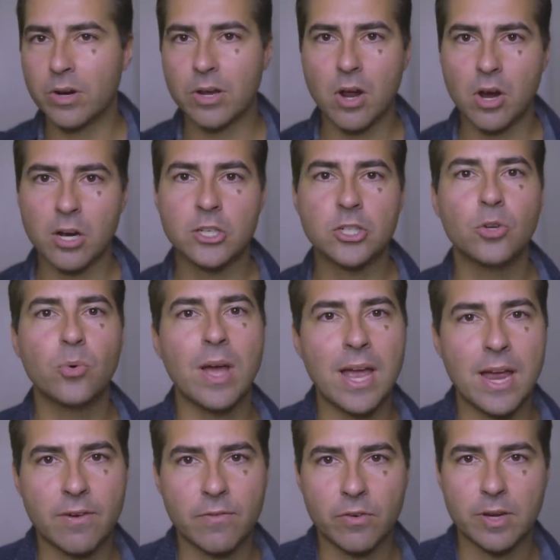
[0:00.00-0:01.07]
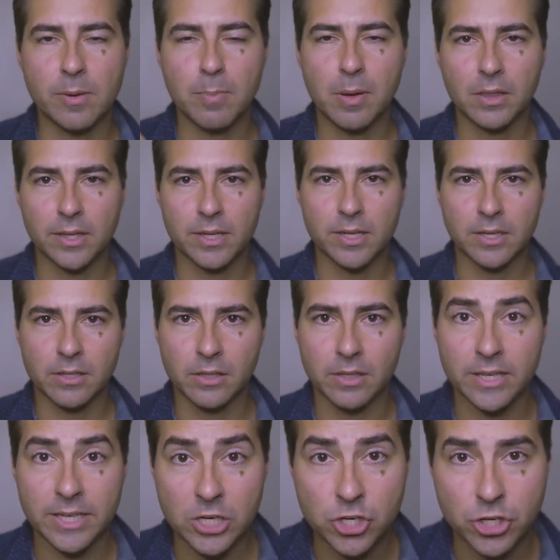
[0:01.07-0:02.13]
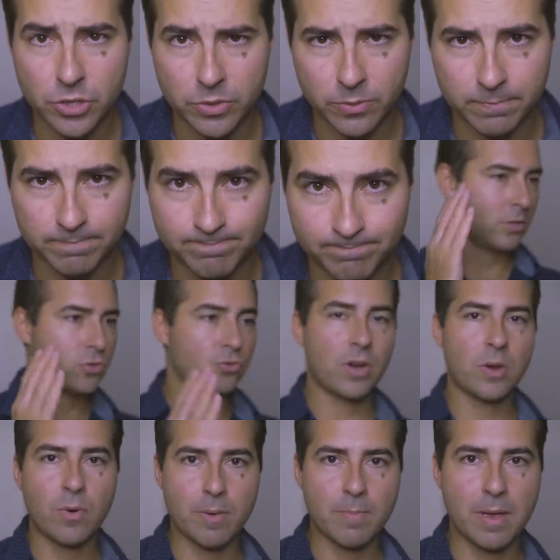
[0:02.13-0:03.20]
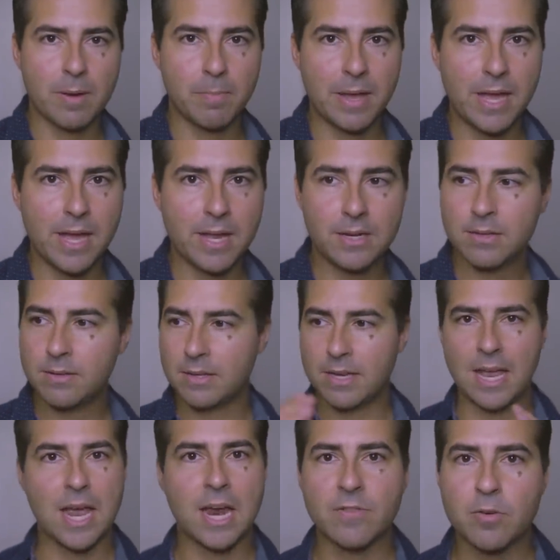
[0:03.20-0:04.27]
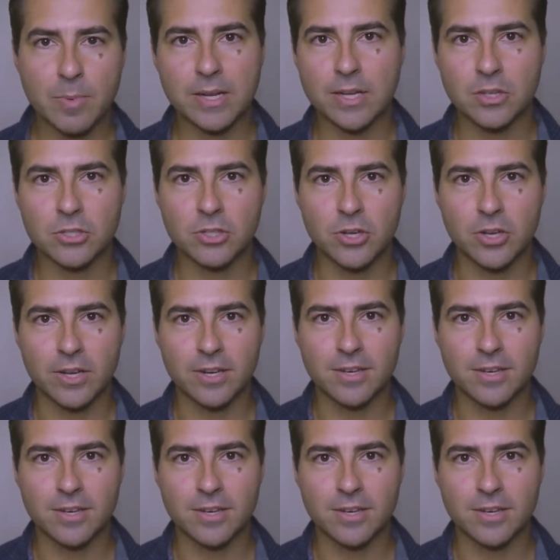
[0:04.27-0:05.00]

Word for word: is that he has nothing going on for him except a confirmation bias for his audience.